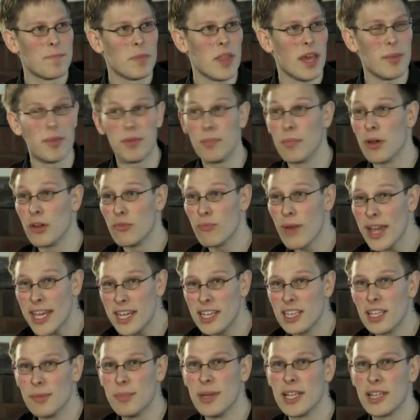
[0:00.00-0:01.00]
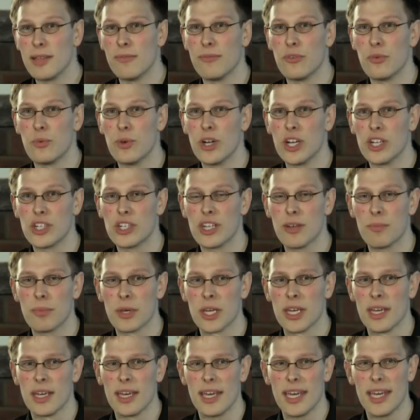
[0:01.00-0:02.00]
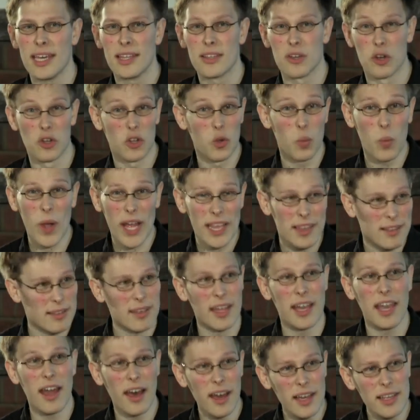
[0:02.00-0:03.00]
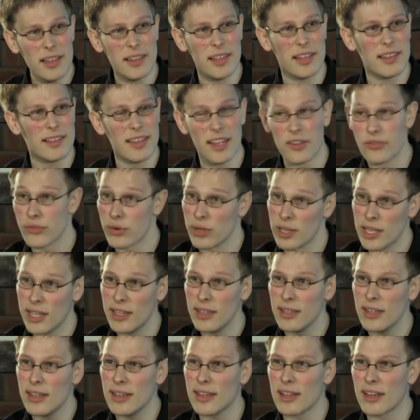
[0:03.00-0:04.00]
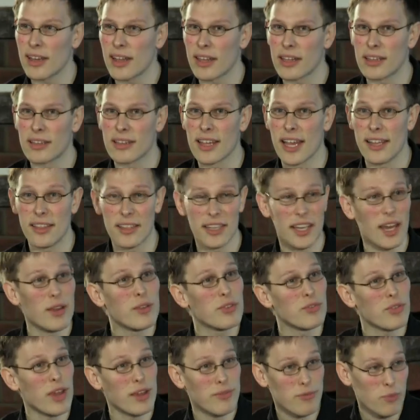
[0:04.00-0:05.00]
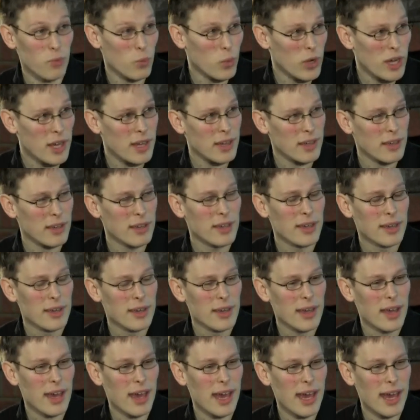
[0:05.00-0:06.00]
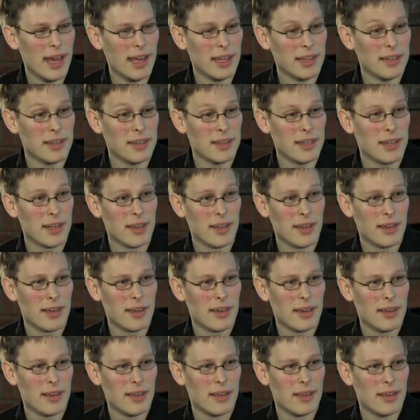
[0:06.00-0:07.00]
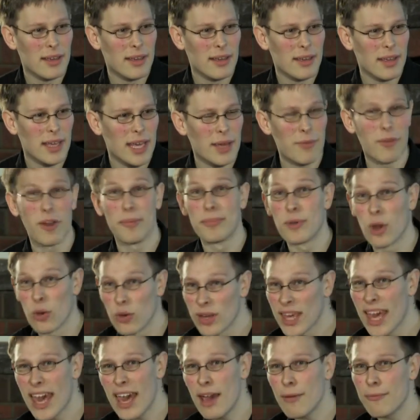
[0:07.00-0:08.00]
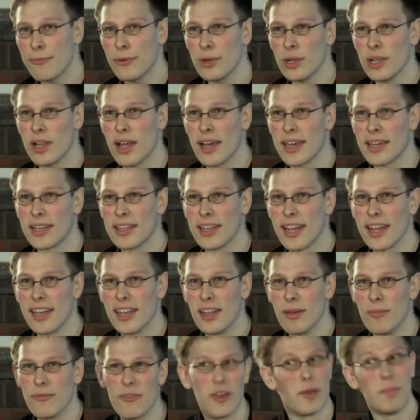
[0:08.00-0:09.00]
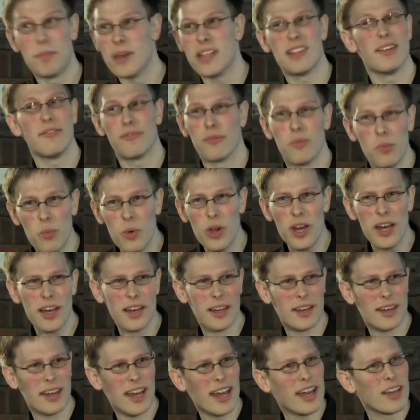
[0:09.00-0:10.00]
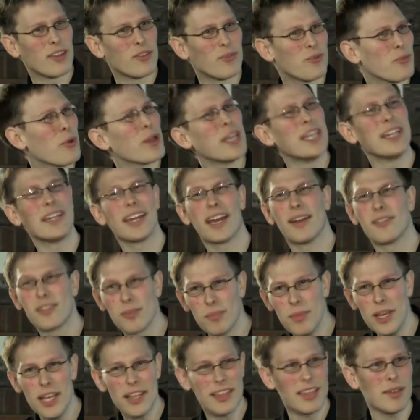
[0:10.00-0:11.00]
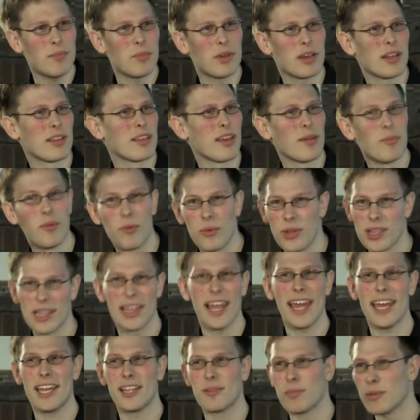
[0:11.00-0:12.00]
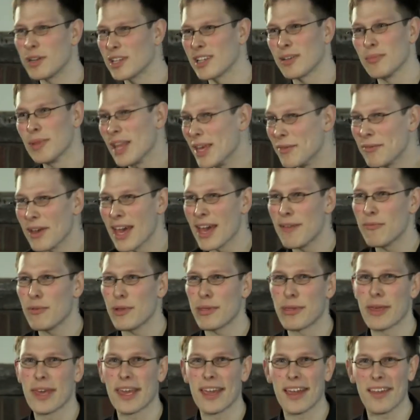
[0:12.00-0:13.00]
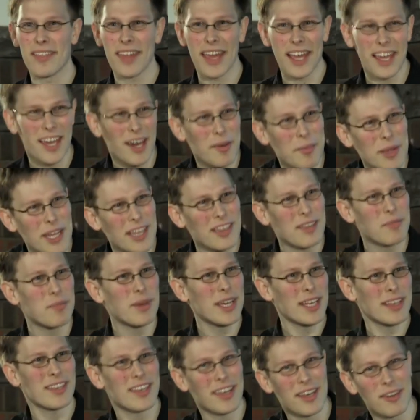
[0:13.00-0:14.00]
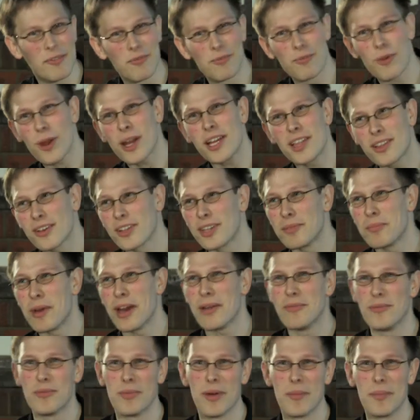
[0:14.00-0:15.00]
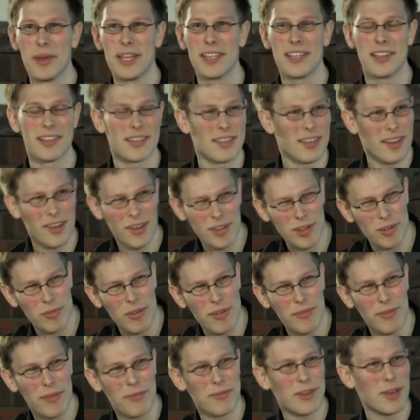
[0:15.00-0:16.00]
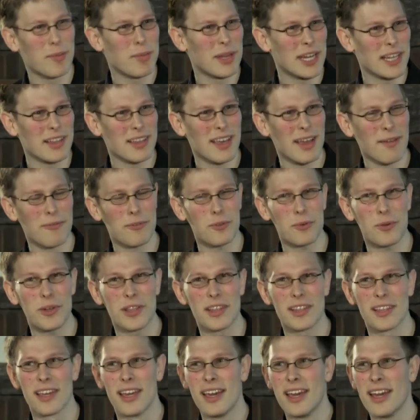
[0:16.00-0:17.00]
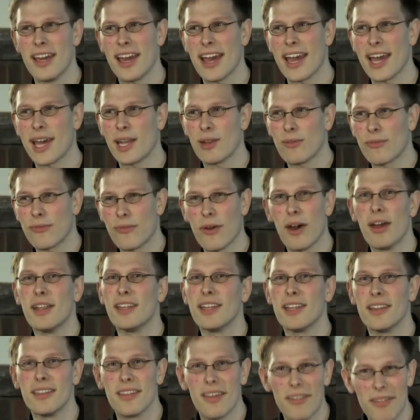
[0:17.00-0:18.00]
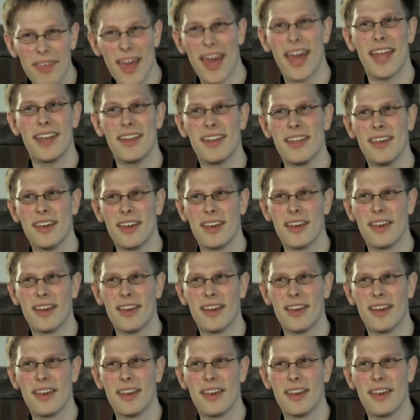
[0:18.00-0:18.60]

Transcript: I mean, my regular meeting for worship is on a Wednesday night in central London, and I tend to go straight from work. And if I'm not careful, I can end up very busy from work and running down to meeting because I'm always late, because I'm late for everything, and then coming into meeting right on the moment when meeting starts, or even a few minutes afterwards, and finding that then